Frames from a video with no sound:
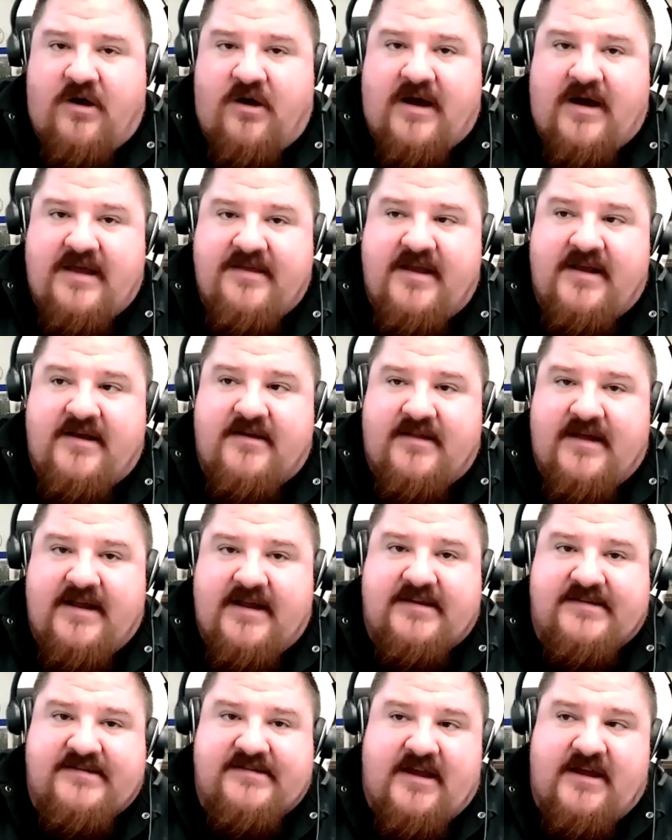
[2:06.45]
I think, like
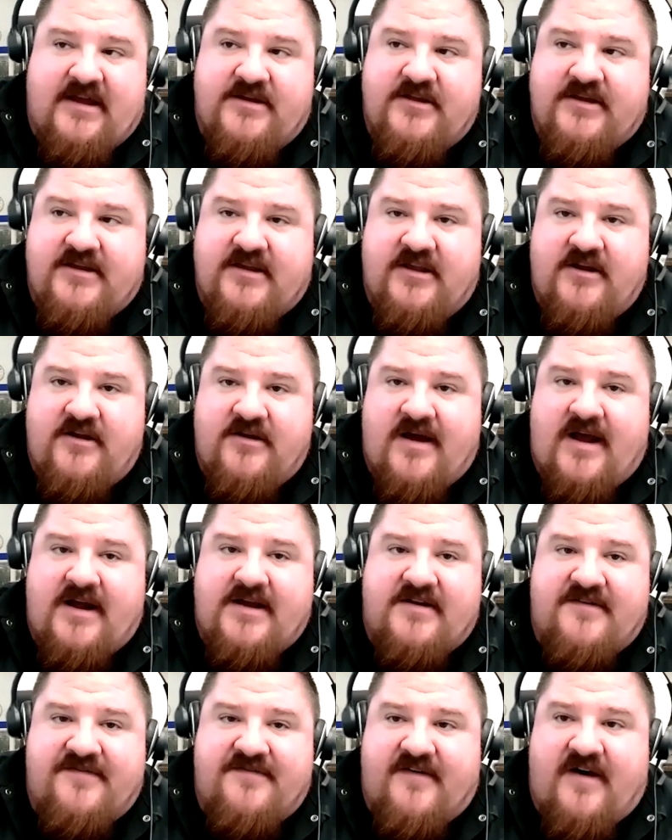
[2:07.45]
I said, you're not
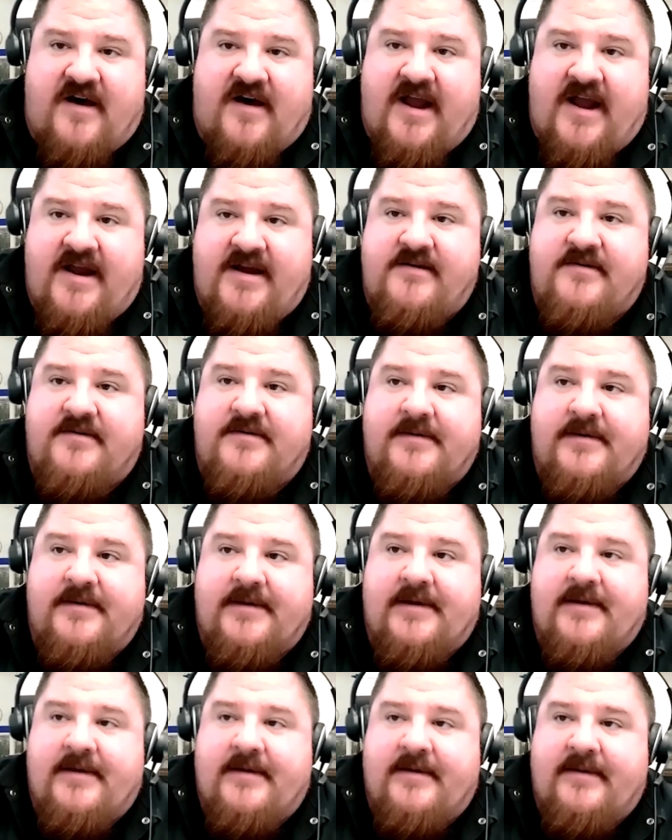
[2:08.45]
going to find
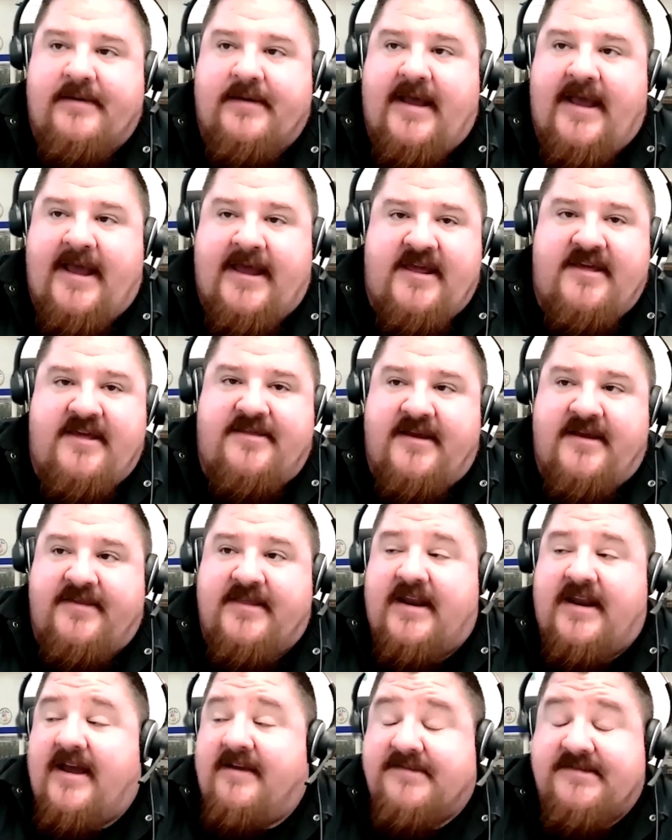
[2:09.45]
anything that
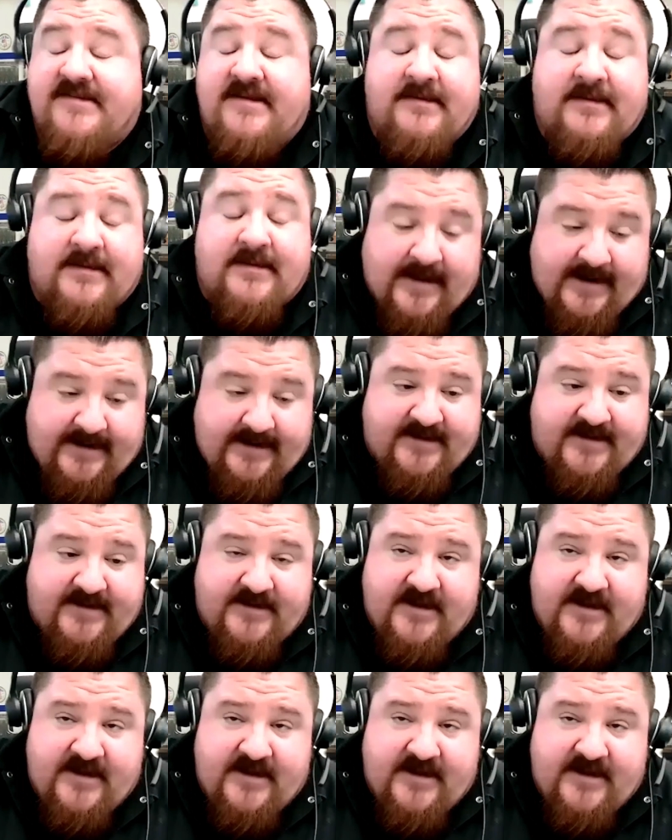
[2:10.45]
I've seen like it.